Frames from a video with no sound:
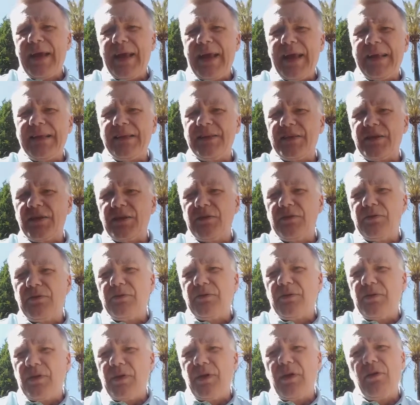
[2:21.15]
into
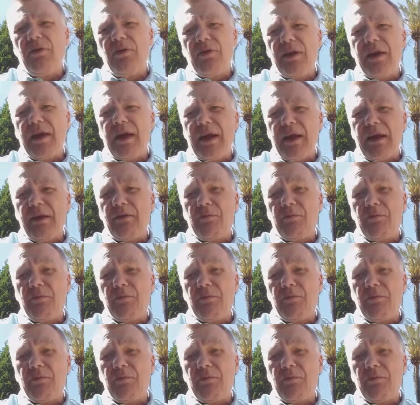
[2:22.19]
the UK.